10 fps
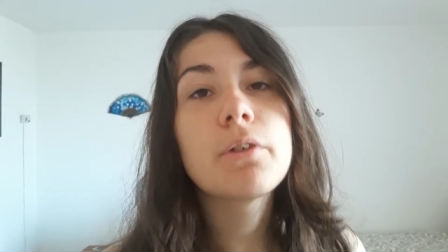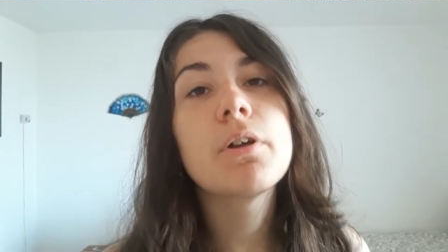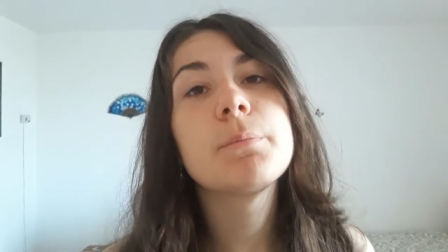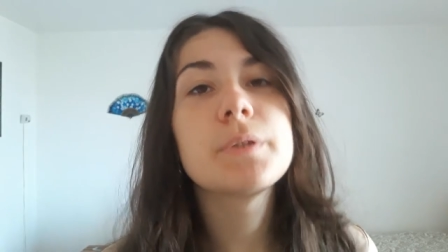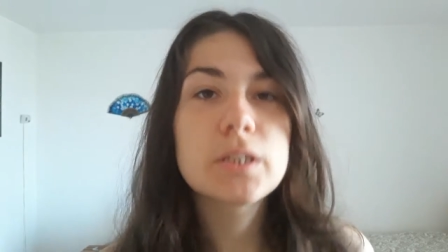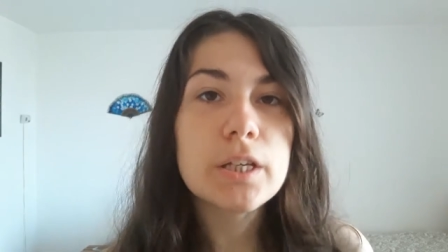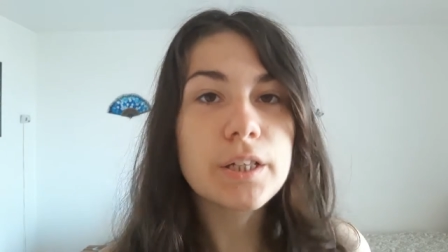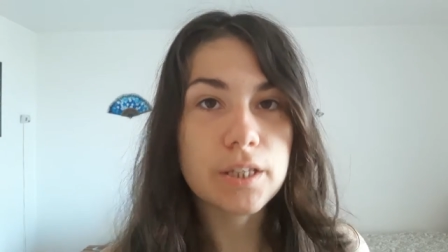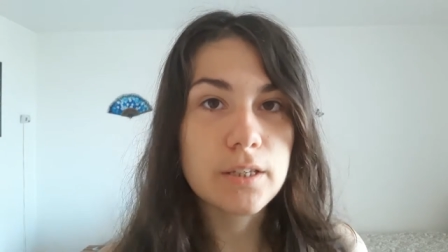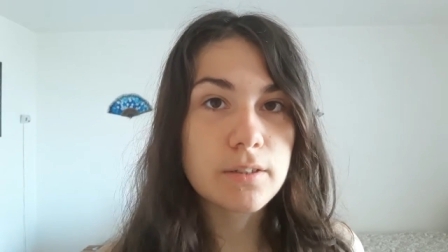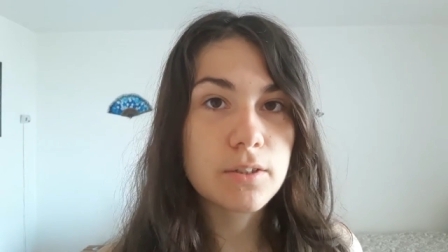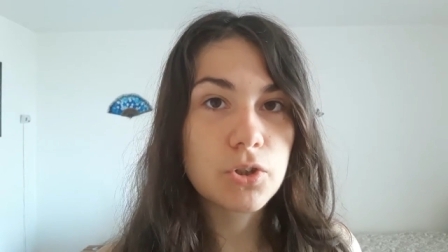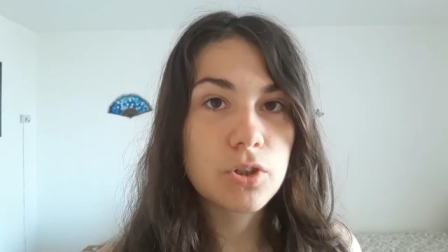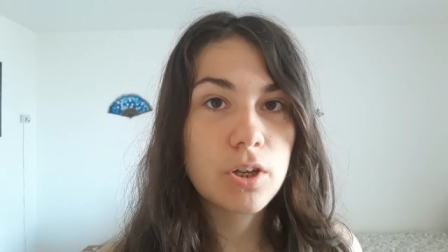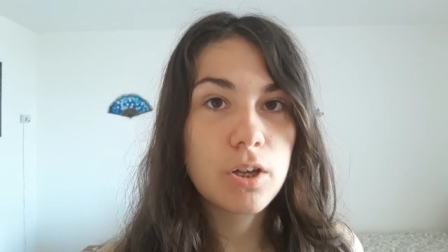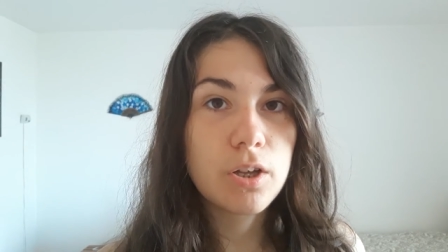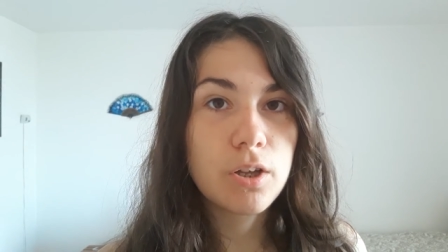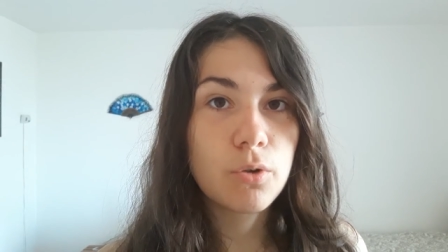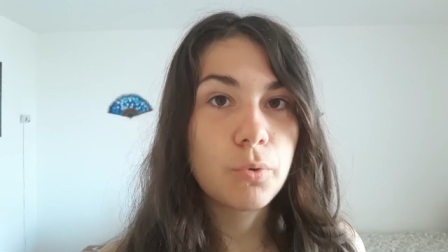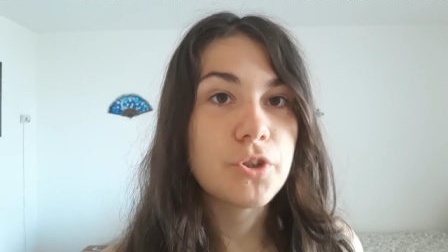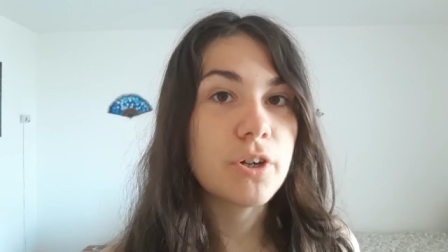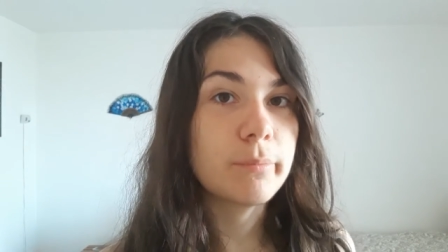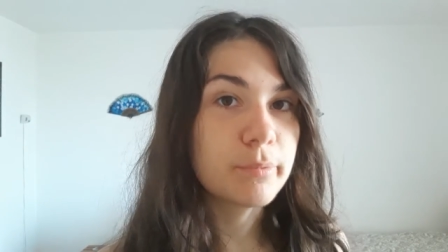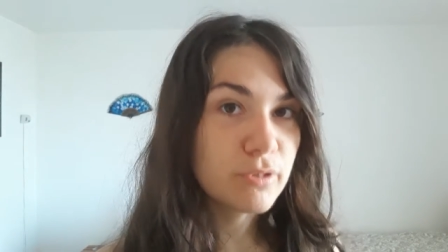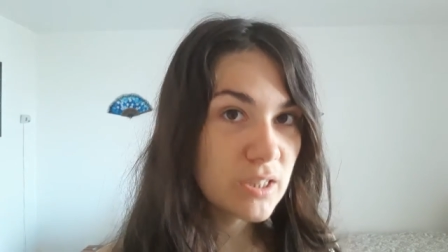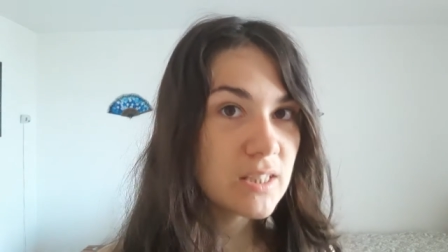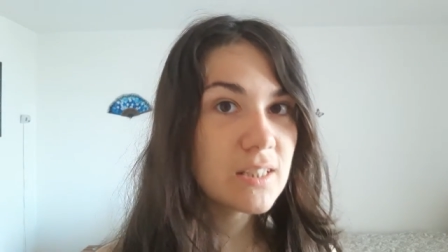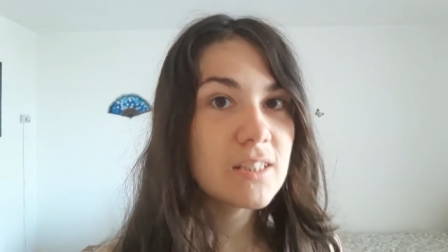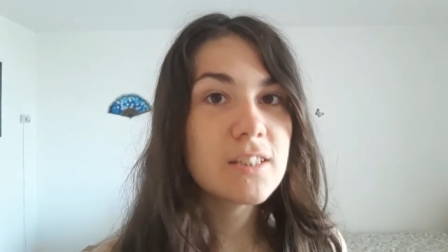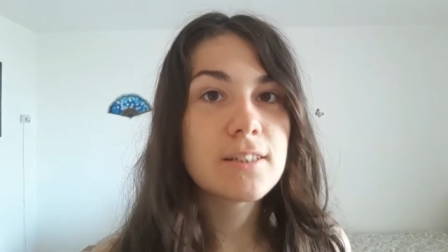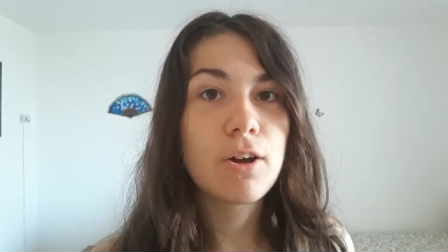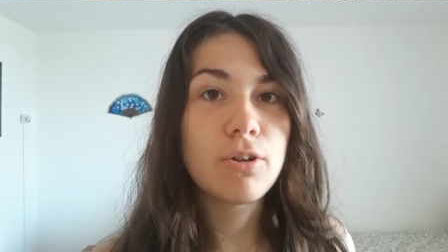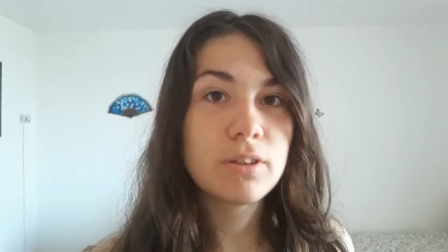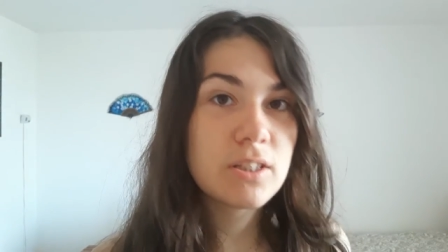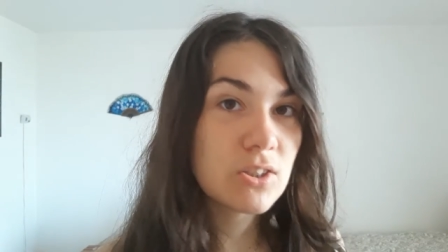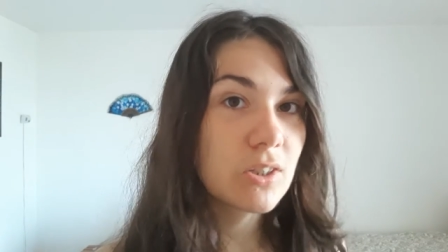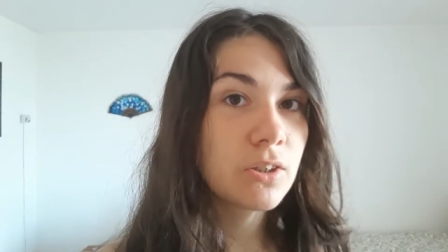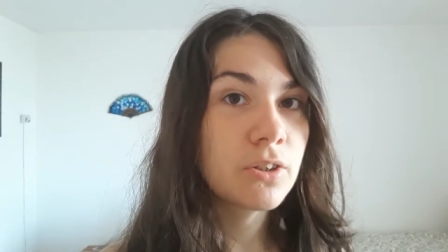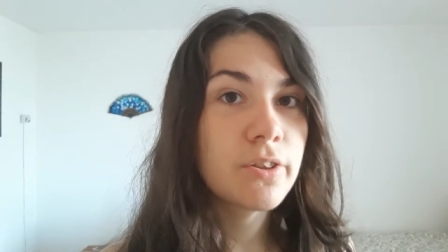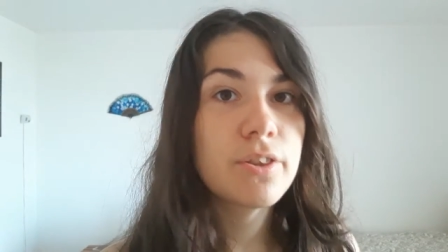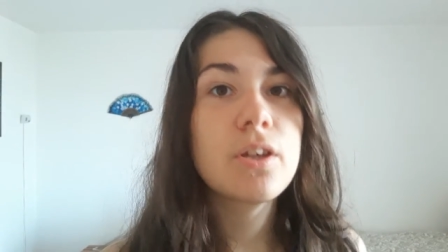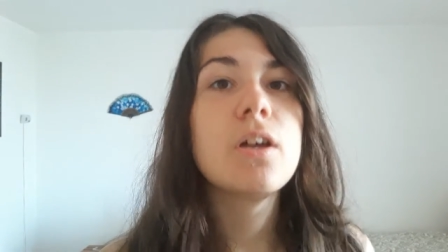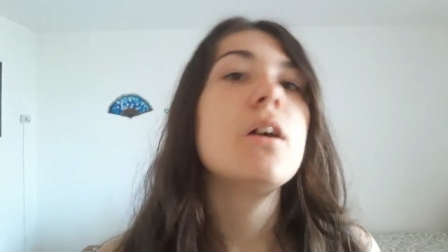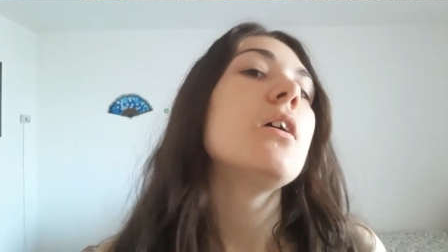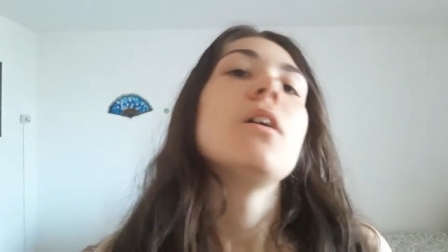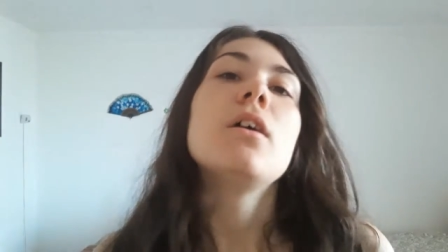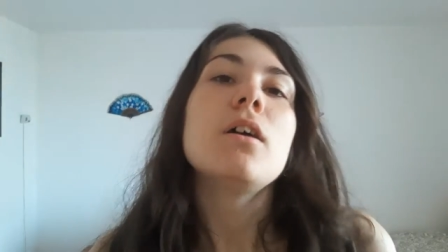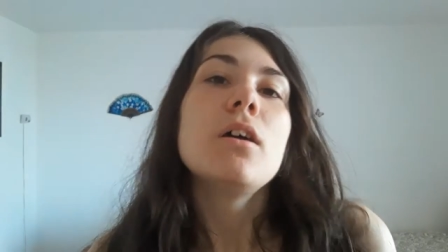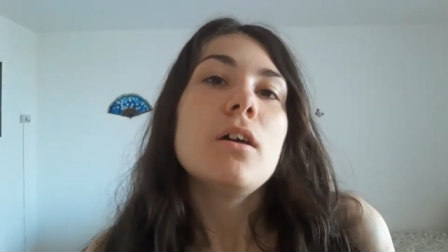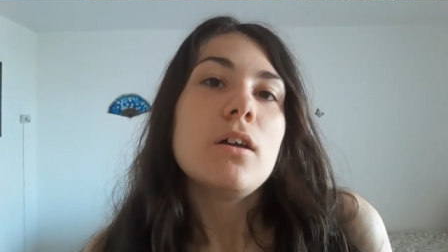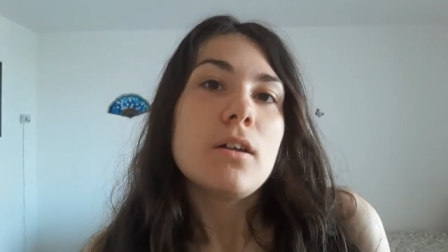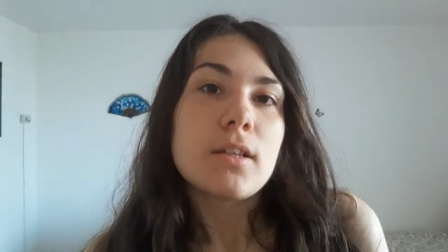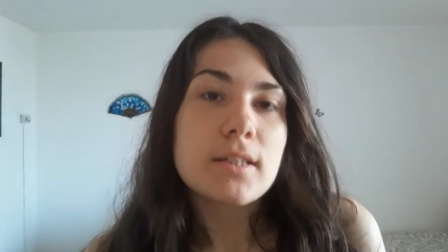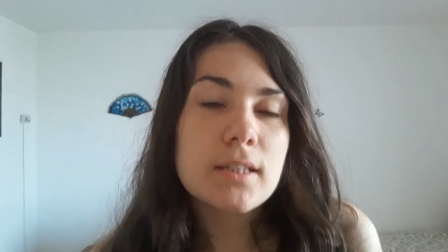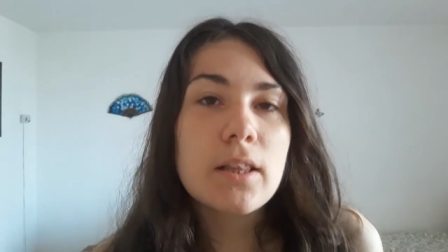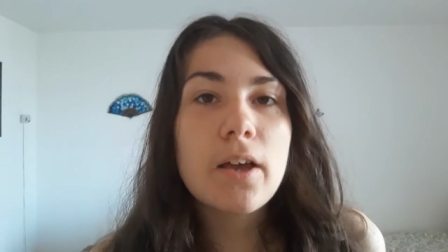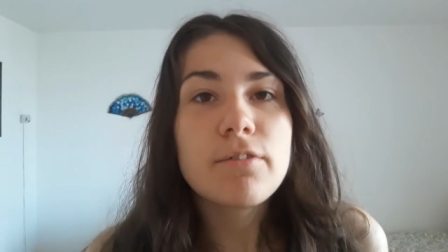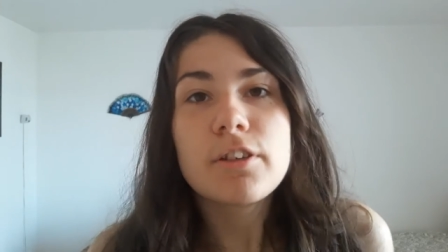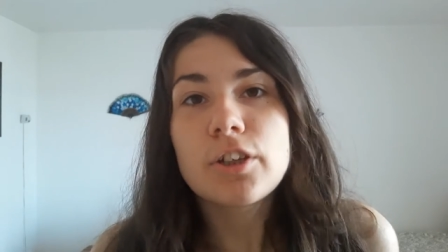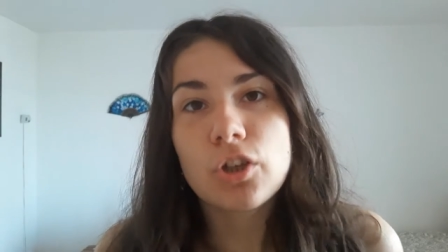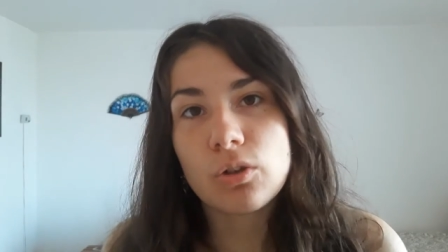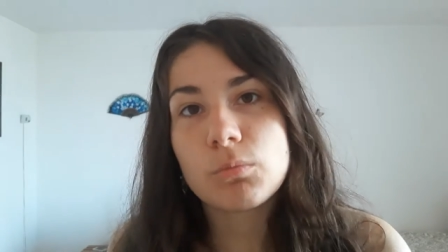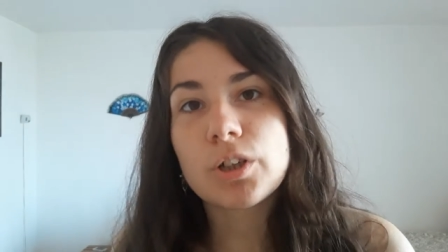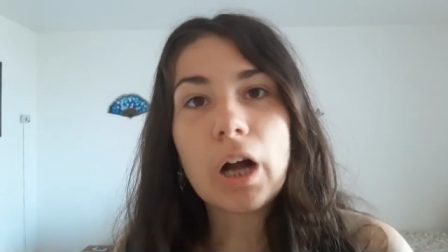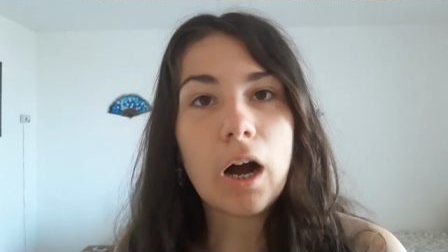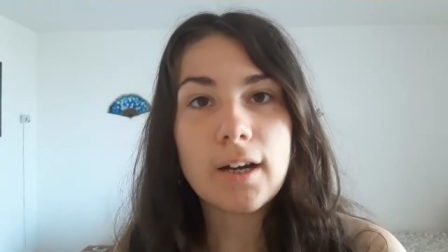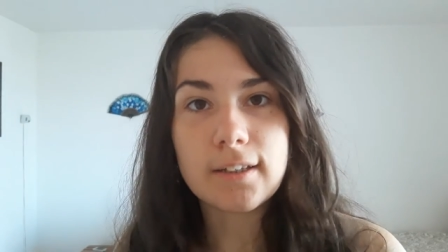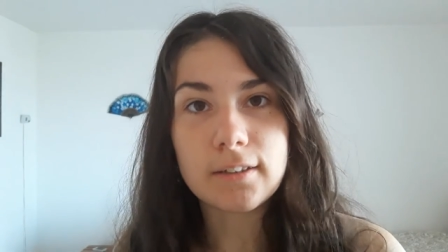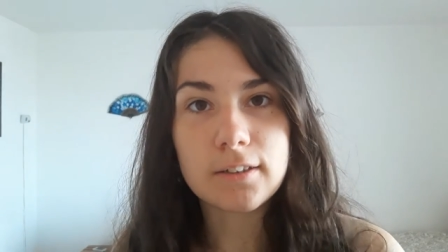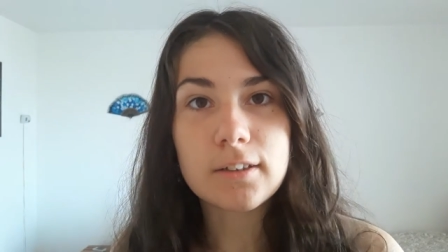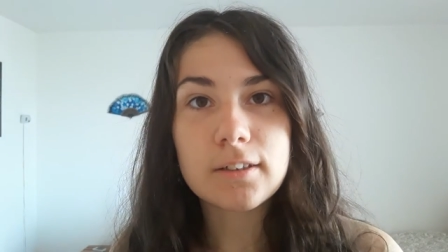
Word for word: reptilians, which are present on this earth enslaving humankind.